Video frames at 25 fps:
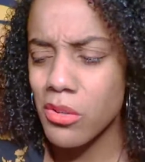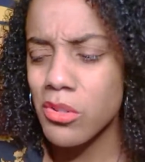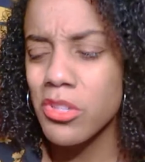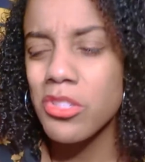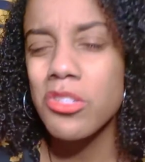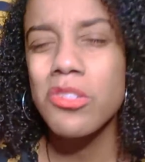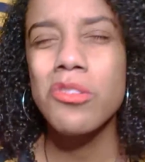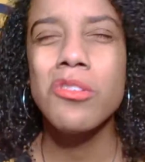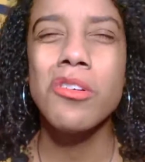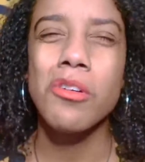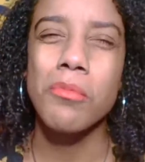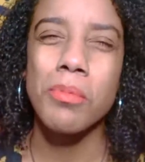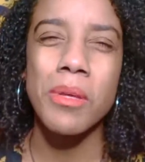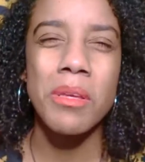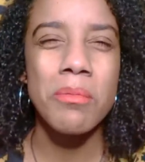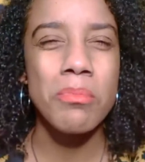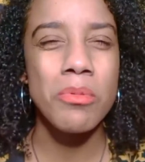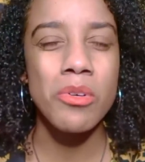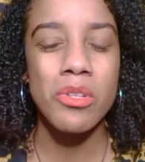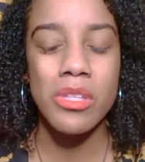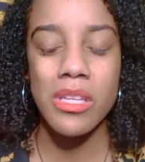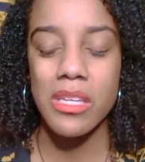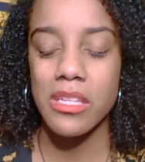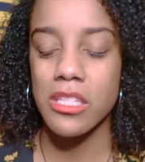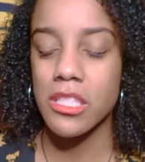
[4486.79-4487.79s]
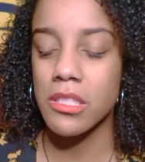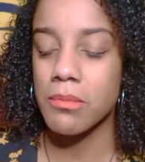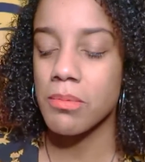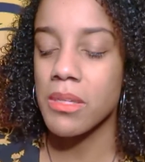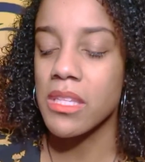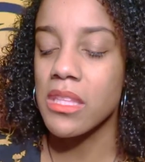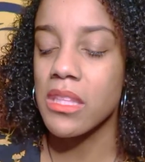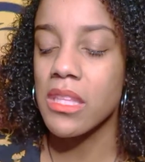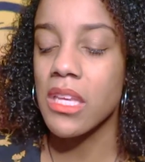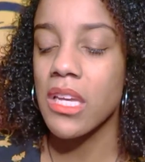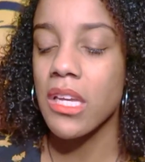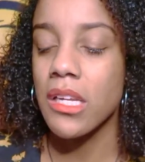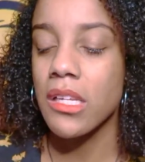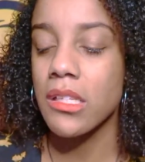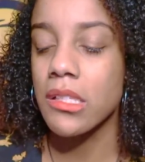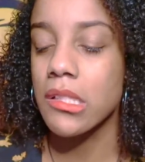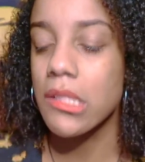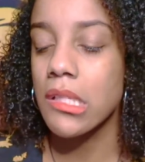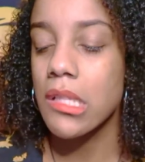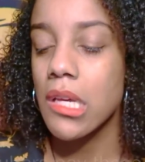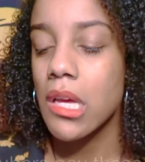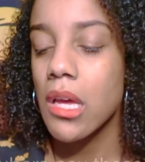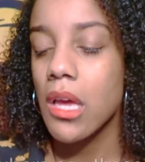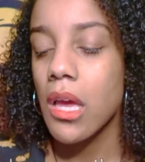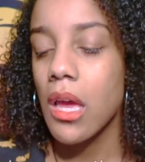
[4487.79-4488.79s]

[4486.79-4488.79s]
Because you know people like spin things